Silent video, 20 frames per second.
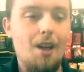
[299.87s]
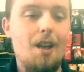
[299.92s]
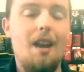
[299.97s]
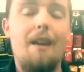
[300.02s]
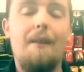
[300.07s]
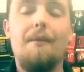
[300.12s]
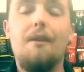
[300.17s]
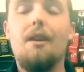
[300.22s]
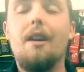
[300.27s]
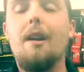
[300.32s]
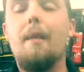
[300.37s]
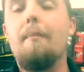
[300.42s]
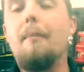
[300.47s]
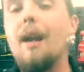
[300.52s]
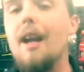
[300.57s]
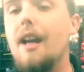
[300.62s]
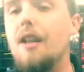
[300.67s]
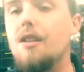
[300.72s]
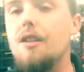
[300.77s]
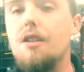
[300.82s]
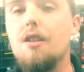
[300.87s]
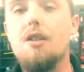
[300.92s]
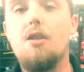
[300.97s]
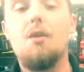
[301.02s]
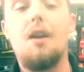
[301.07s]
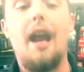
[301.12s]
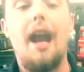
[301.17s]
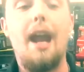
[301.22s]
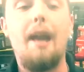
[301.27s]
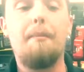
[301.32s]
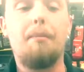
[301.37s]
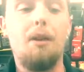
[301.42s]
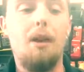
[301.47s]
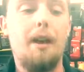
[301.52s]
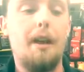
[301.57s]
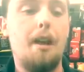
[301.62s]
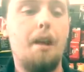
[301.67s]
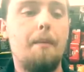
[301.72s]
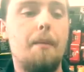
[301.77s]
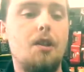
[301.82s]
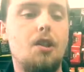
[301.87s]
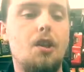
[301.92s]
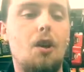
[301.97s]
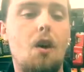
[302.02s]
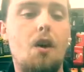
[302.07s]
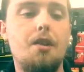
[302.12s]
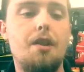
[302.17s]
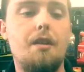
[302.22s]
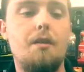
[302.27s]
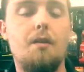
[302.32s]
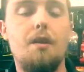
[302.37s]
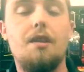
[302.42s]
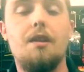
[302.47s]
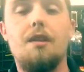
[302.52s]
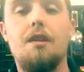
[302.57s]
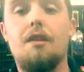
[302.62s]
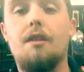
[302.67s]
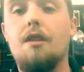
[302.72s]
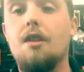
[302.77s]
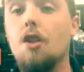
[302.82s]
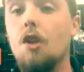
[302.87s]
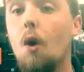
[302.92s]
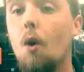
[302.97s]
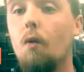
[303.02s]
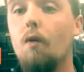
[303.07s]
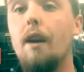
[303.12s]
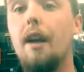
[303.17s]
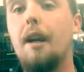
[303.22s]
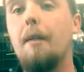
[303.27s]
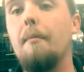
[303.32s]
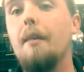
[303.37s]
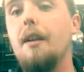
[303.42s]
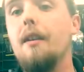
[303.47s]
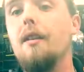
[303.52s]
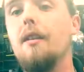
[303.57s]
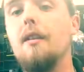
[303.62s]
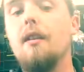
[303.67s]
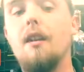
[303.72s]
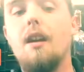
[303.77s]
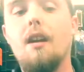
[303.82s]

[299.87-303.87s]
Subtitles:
If you're in a pinch, you can plug it up and charge it. We just don't recommend it.